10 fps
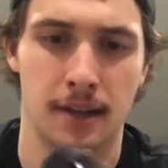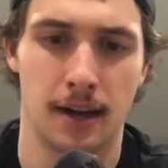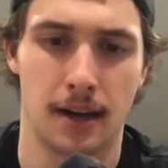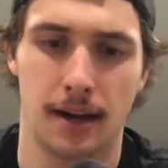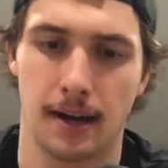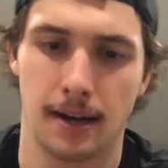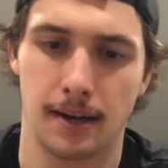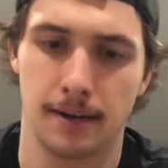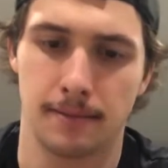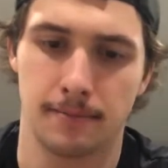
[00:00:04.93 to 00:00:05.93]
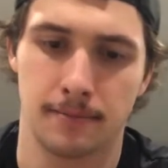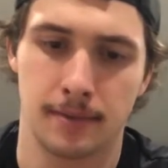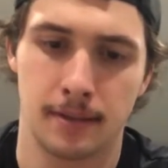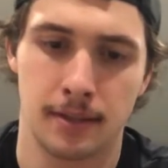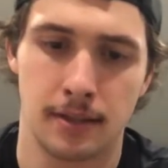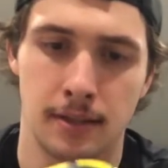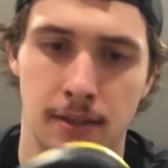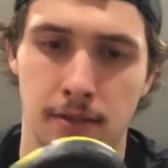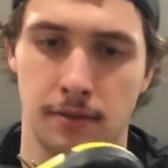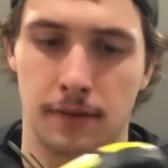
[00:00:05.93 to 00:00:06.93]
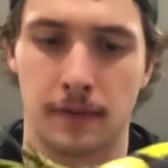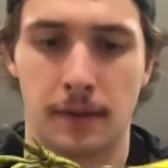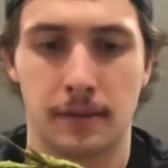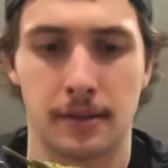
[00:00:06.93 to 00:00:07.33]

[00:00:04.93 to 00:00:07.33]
So if anyone